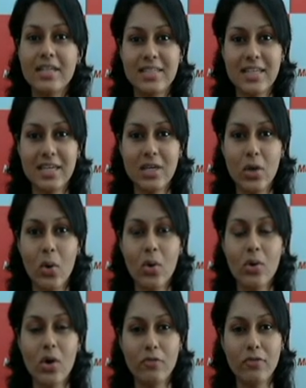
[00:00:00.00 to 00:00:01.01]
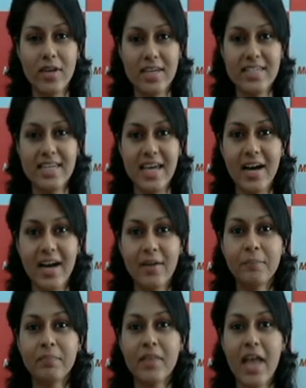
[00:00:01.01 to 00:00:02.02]
CEO of India
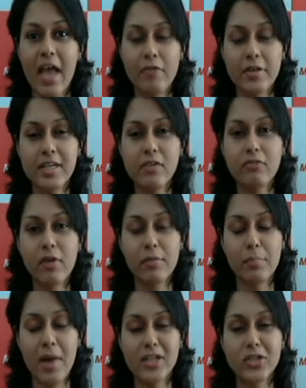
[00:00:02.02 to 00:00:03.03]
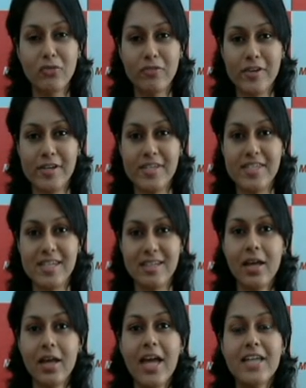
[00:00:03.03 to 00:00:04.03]
effective from March
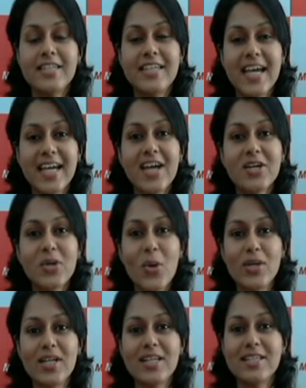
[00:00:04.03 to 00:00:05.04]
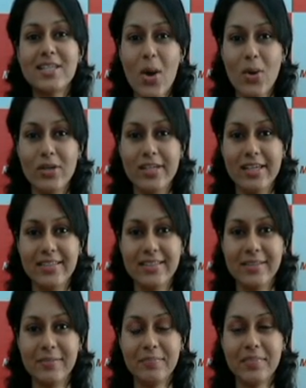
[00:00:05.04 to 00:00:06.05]
1st. Deccan Chronicles Holdings.
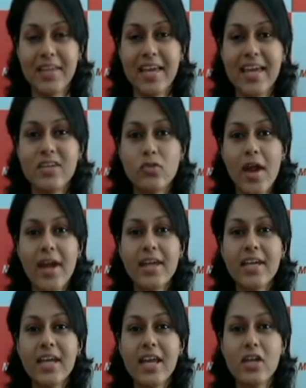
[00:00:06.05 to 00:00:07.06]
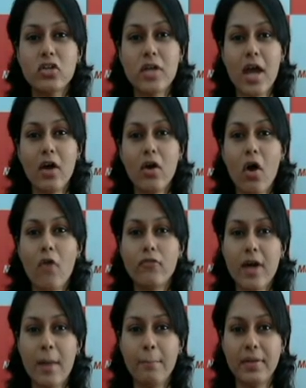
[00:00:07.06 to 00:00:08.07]
Trading in share
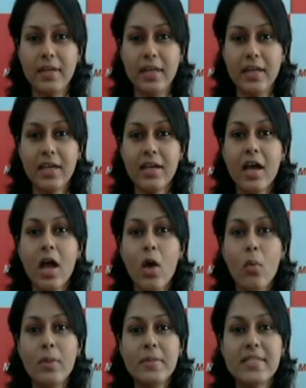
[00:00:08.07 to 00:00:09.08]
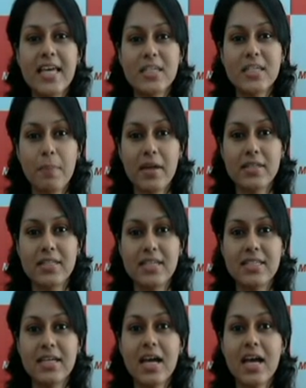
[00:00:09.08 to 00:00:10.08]
of company will be
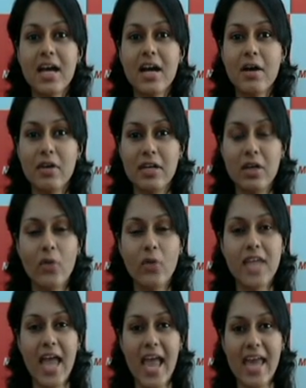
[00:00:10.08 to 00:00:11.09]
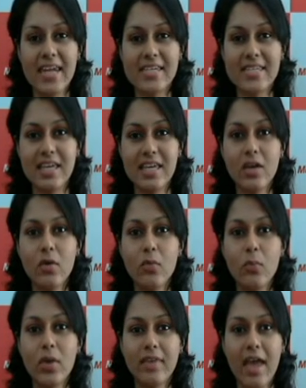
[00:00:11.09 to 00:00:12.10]
suspended on the NSE
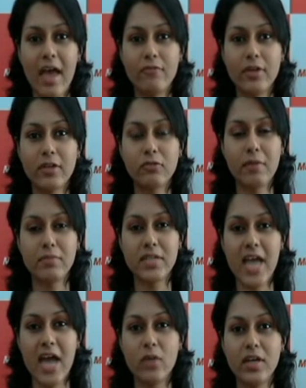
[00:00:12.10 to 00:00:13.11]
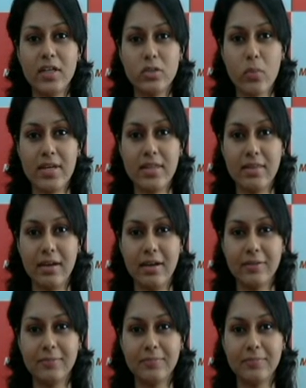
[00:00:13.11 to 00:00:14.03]
with effect from January 23rd.